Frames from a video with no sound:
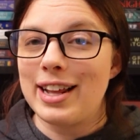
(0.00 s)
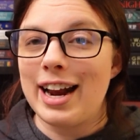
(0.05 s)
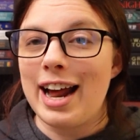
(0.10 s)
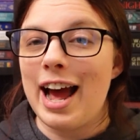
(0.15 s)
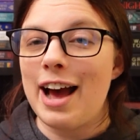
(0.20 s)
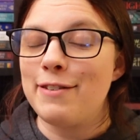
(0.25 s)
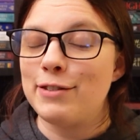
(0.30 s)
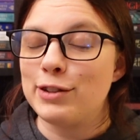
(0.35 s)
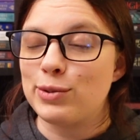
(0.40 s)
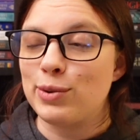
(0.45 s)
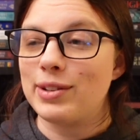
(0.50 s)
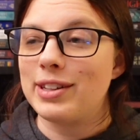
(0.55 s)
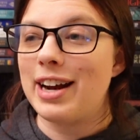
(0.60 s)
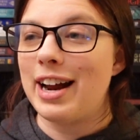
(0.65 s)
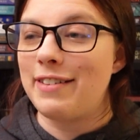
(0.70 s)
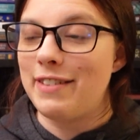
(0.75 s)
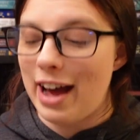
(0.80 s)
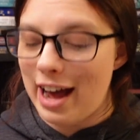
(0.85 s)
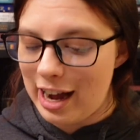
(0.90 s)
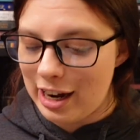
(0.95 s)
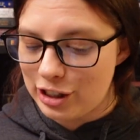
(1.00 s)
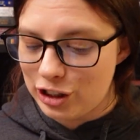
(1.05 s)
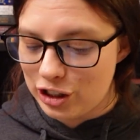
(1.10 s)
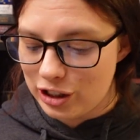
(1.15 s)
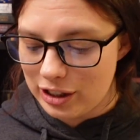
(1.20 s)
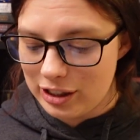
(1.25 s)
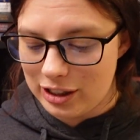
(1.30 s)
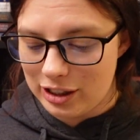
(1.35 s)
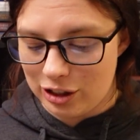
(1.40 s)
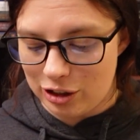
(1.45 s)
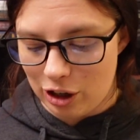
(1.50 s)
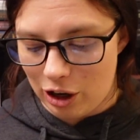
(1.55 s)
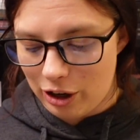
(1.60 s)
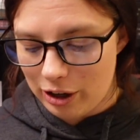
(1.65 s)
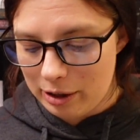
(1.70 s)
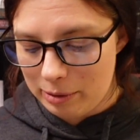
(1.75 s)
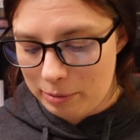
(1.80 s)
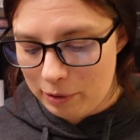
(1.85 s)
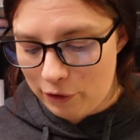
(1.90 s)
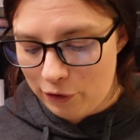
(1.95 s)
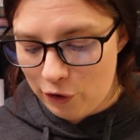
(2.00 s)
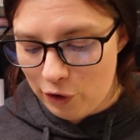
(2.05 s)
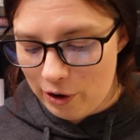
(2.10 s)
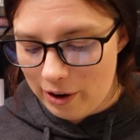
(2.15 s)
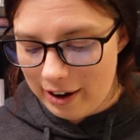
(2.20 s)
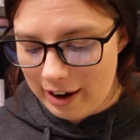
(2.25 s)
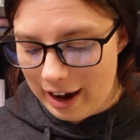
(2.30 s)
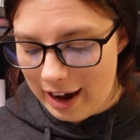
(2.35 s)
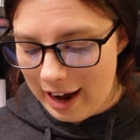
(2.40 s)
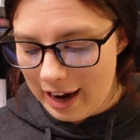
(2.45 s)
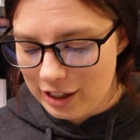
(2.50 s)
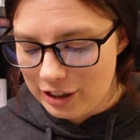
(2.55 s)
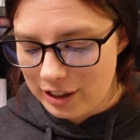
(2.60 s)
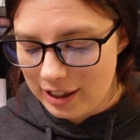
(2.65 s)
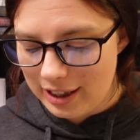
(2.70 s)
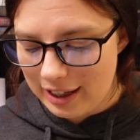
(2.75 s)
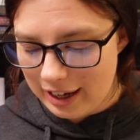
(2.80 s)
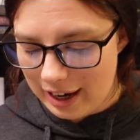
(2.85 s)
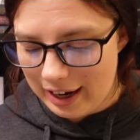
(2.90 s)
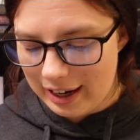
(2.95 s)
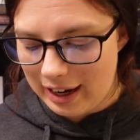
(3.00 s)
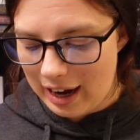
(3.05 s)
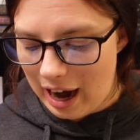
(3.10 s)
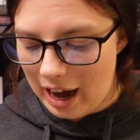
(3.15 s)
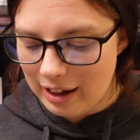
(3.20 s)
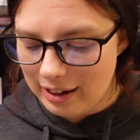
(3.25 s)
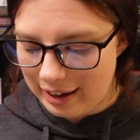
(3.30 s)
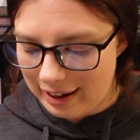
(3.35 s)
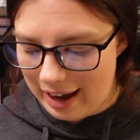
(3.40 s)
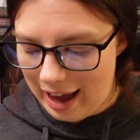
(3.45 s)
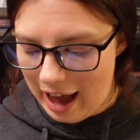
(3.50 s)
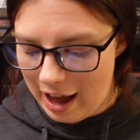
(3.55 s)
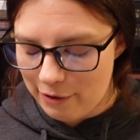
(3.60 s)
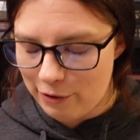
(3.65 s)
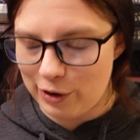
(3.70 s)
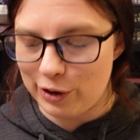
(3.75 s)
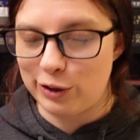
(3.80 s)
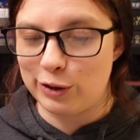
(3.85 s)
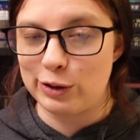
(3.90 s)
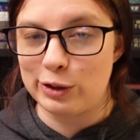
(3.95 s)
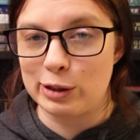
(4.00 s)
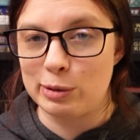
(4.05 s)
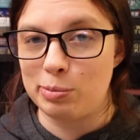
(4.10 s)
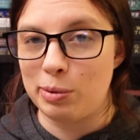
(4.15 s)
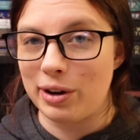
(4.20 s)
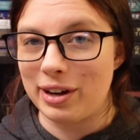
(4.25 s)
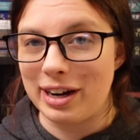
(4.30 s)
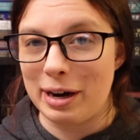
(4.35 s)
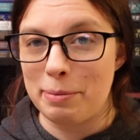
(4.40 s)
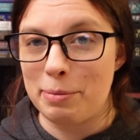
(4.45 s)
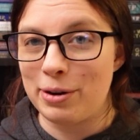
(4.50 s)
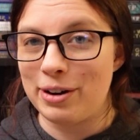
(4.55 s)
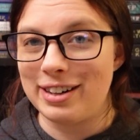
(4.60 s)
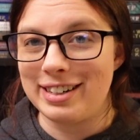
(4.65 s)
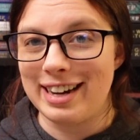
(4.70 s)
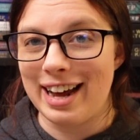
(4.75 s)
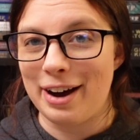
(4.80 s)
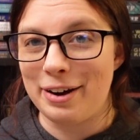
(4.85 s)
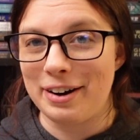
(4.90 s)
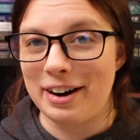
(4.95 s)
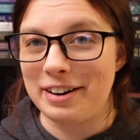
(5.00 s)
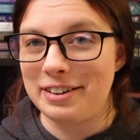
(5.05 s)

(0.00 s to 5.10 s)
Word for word: that I have is one that I've actually started before, and I actually think I got like halfway through this book and I put it down.